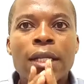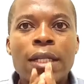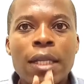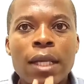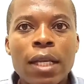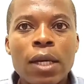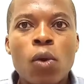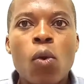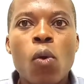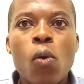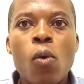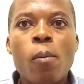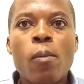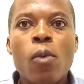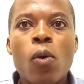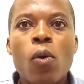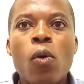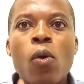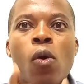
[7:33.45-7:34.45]
telecom
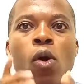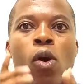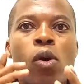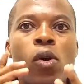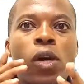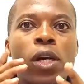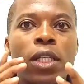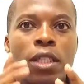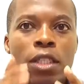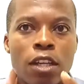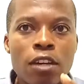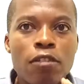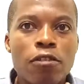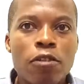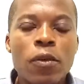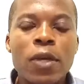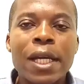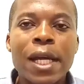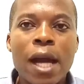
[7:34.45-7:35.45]
or
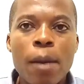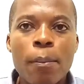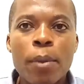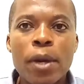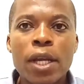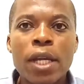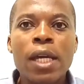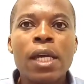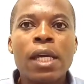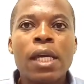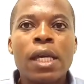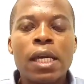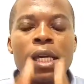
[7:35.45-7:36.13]
telephone company